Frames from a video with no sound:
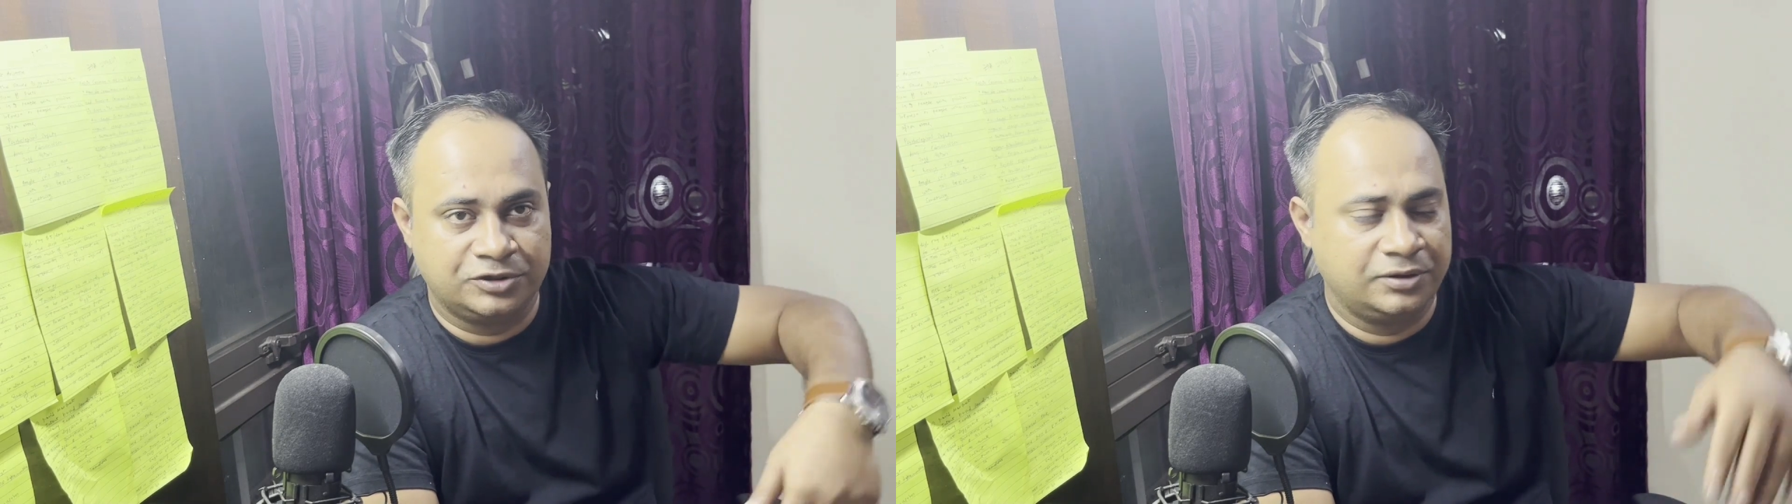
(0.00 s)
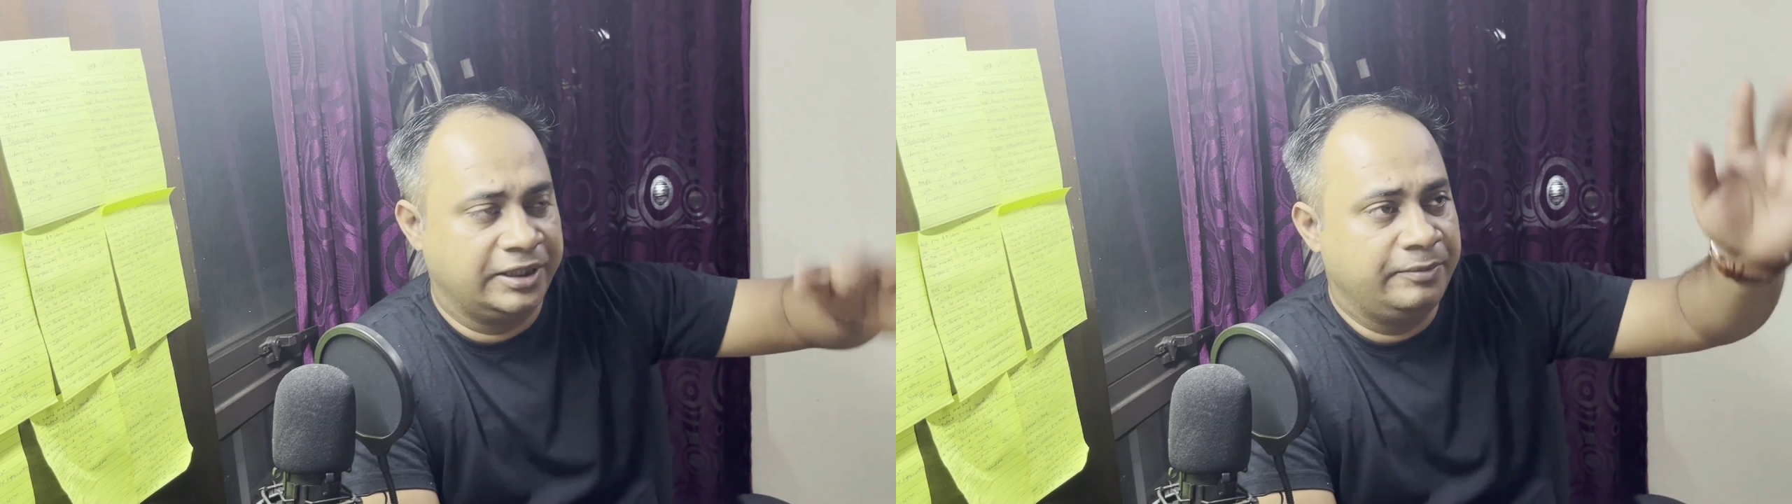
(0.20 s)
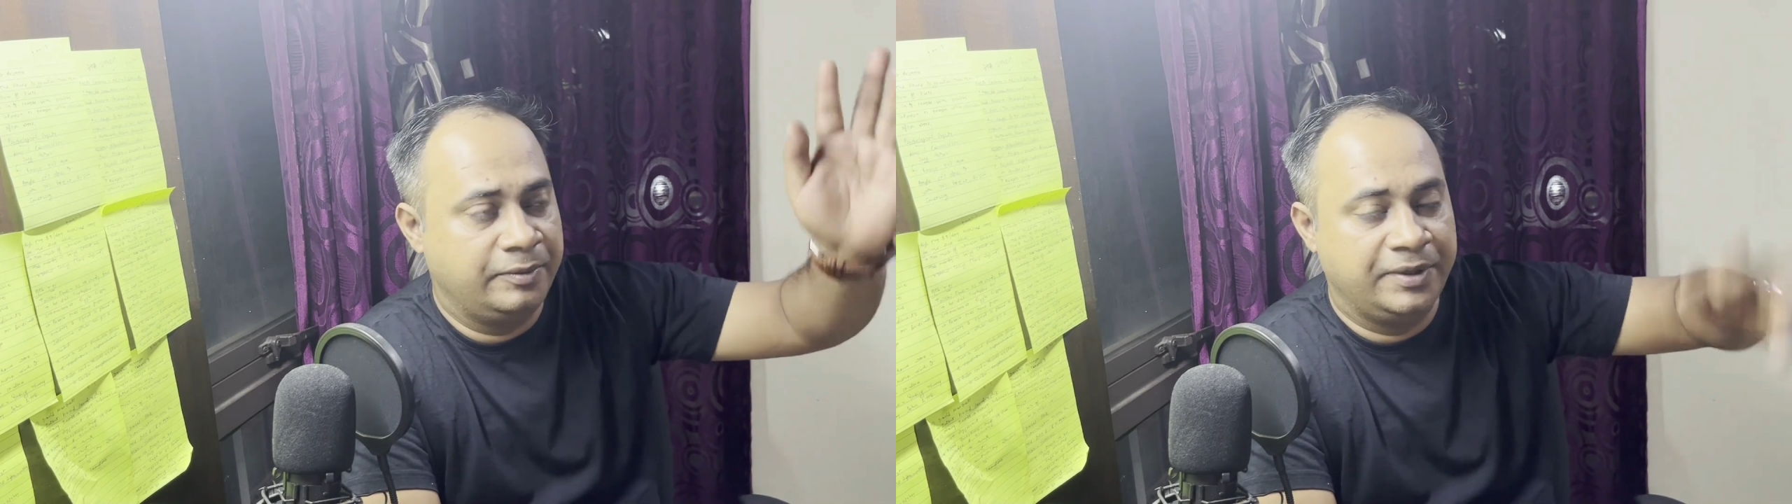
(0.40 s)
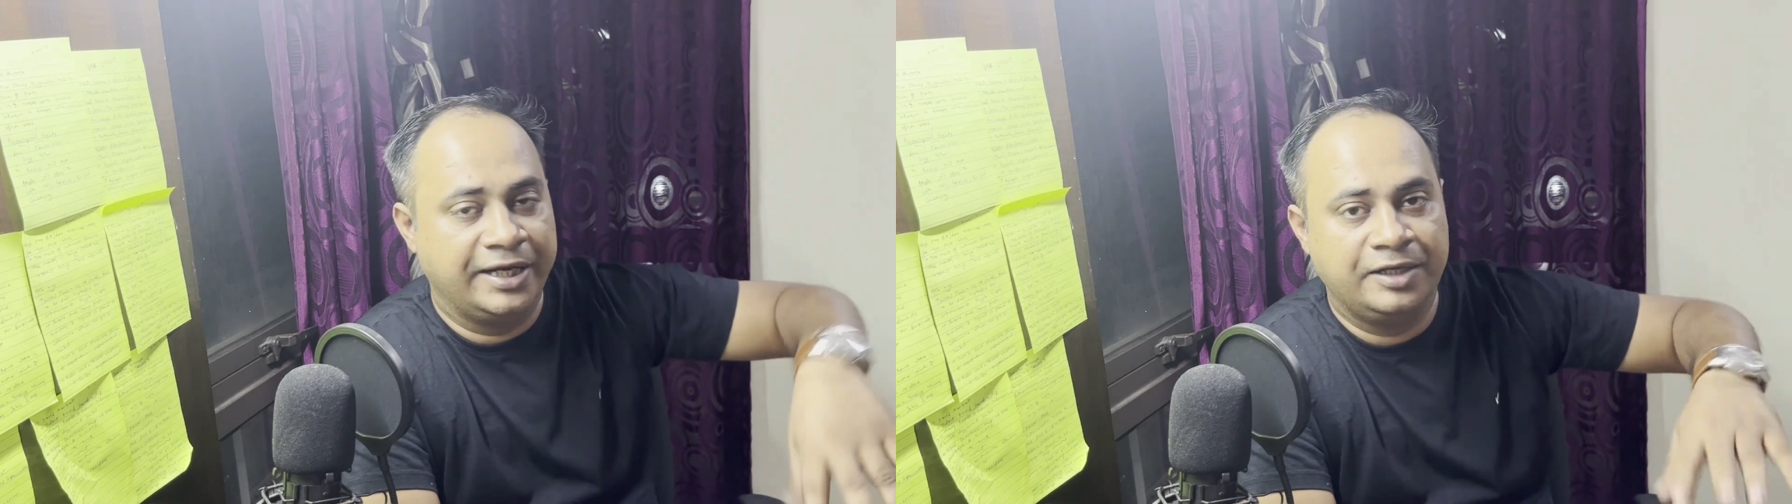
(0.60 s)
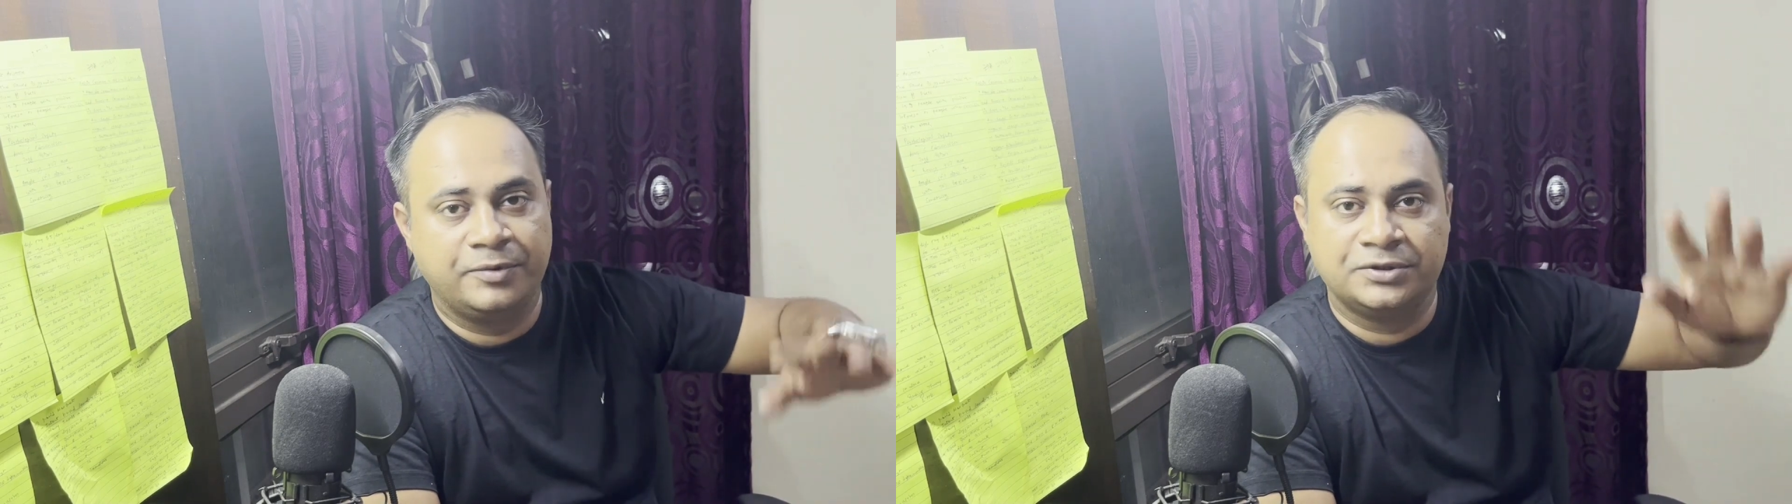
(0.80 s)
Maybe
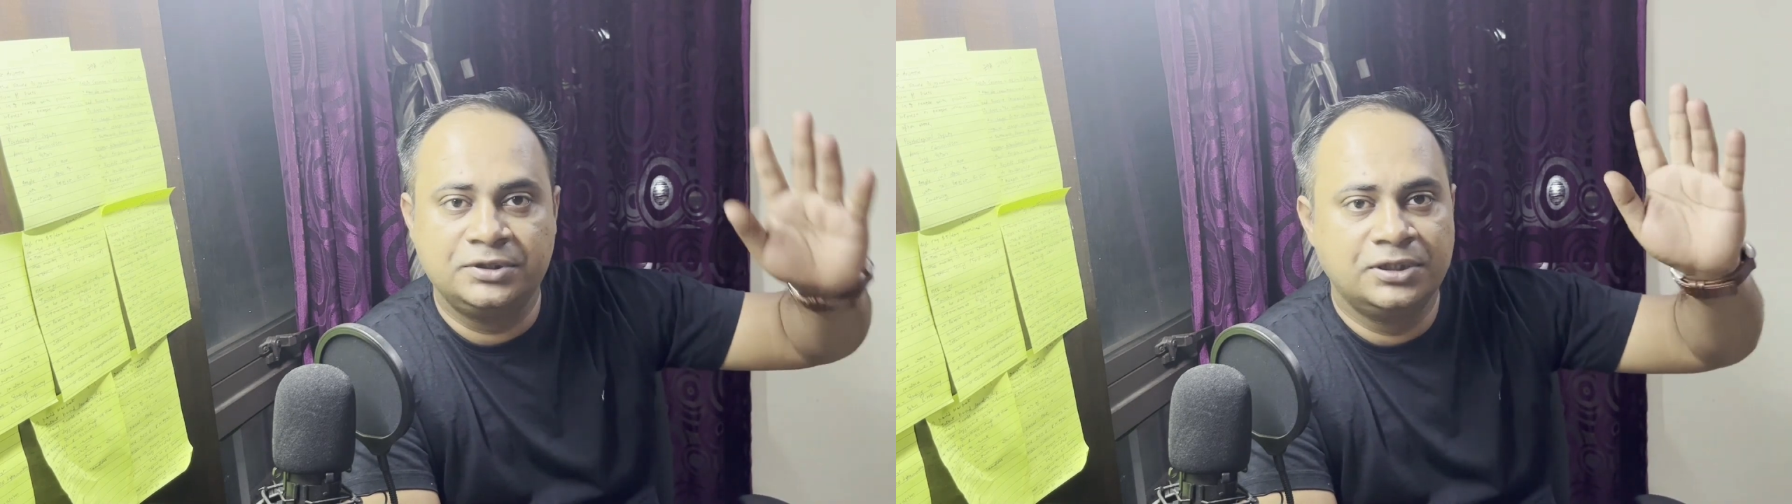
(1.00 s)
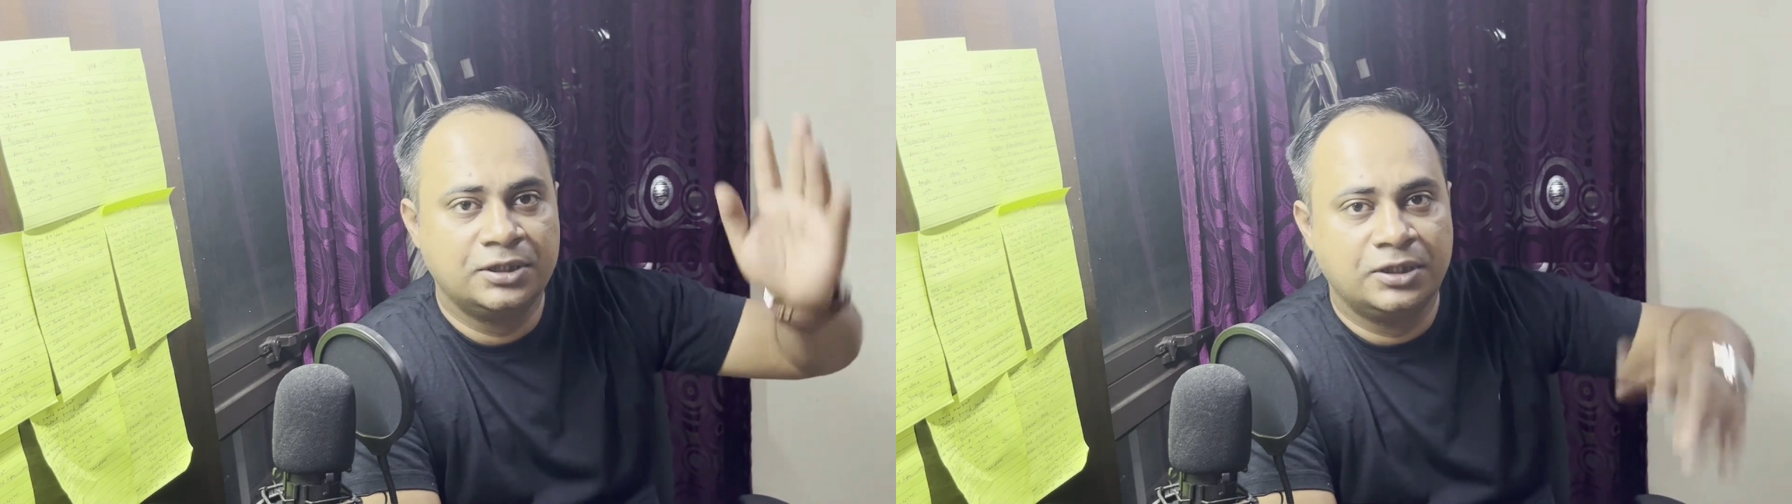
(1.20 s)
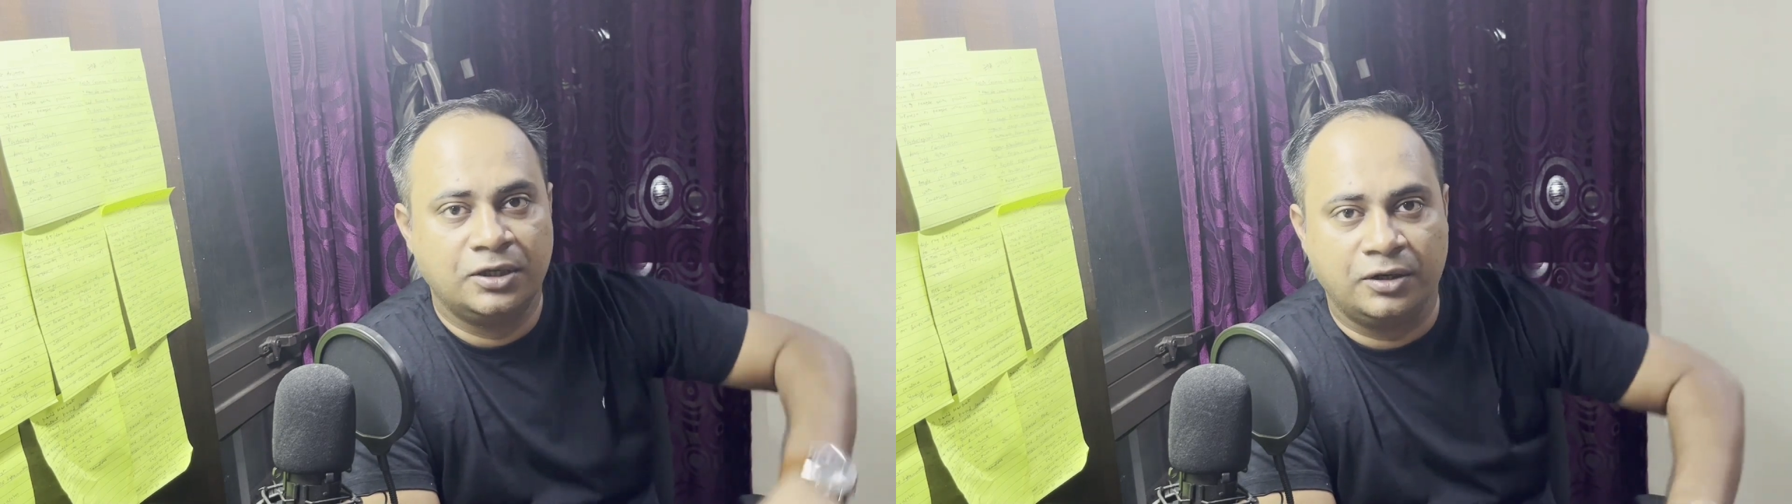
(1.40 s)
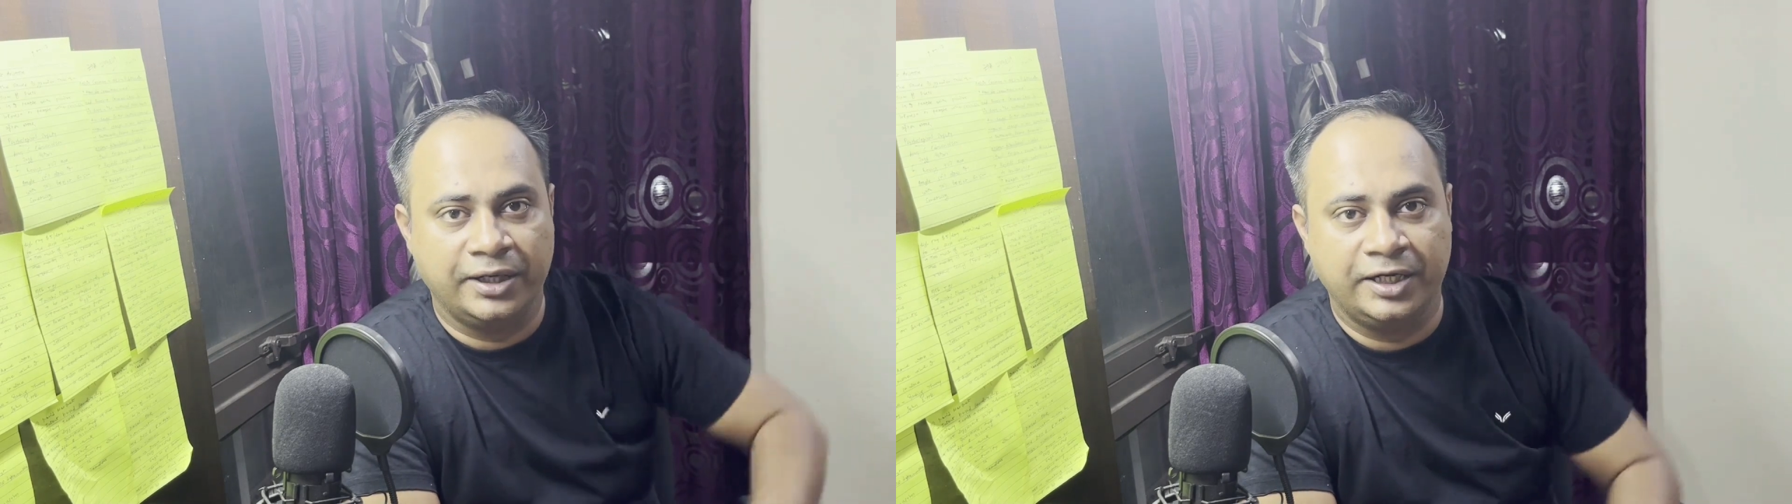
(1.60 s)
90% or 80%,